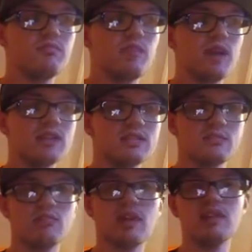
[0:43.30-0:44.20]
Black
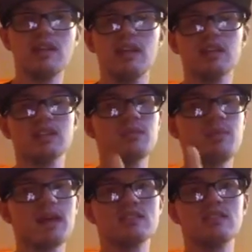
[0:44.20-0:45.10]
Lightning is coming
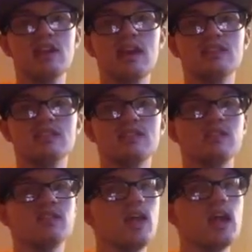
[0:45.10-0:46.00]
back tonight.
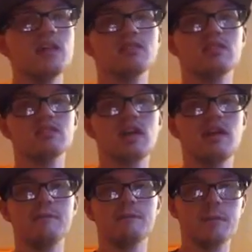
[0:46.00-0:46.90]
Then I'm so
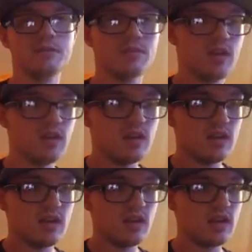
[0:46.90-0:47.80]
excited.
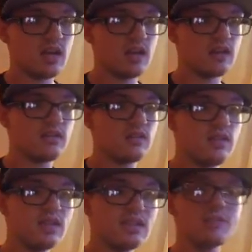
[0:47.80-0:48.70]
And
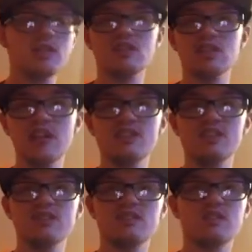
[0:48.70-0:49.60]
this episode of
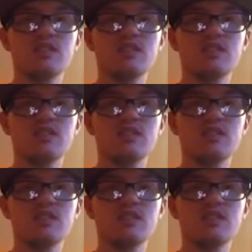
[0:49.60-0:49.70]
Legends